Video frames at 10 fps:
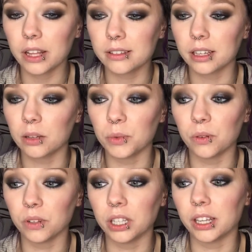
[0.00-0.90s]
That's going to
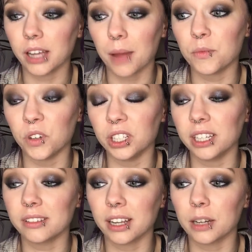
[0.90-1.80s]
be really, I'm
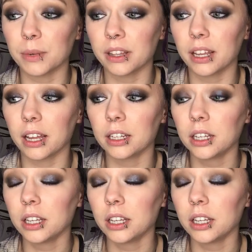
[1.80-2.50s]
really excited about that.